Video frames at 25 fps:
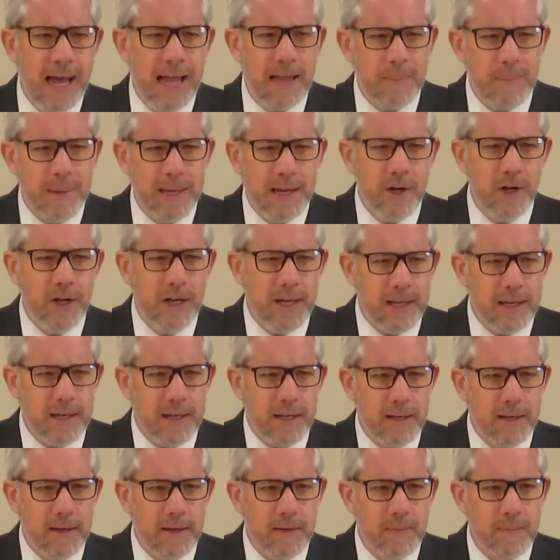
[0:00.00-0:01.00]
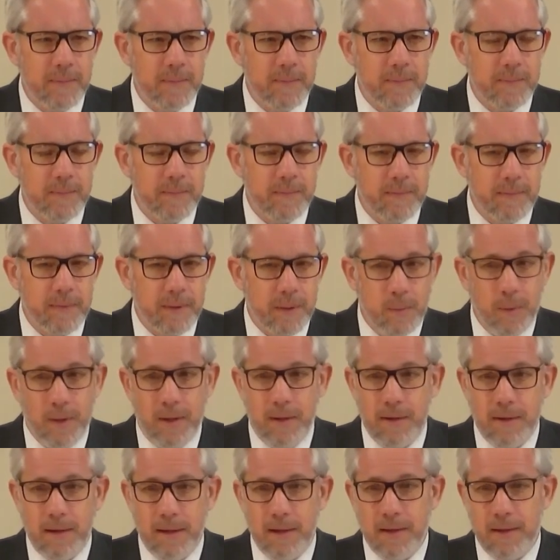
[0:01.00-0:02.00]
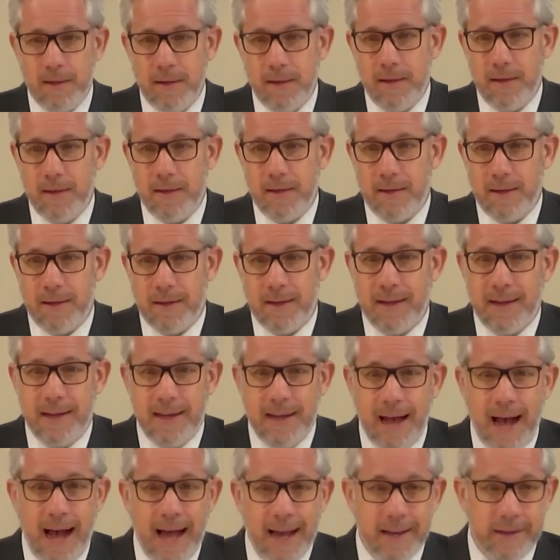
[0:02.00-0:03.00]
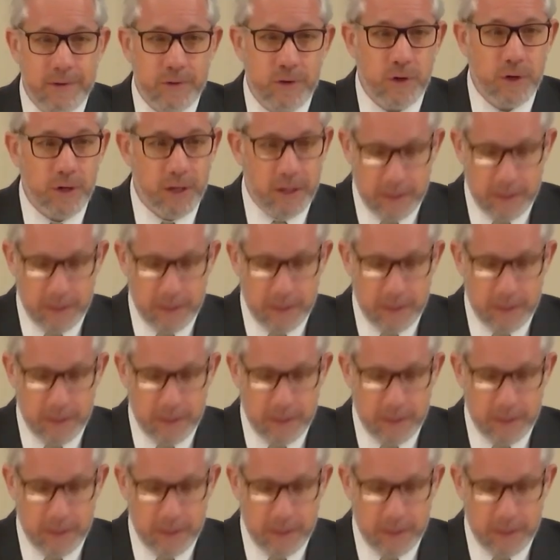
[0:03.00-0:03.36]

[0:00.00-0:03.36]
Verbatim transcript: be good? Well, God is good.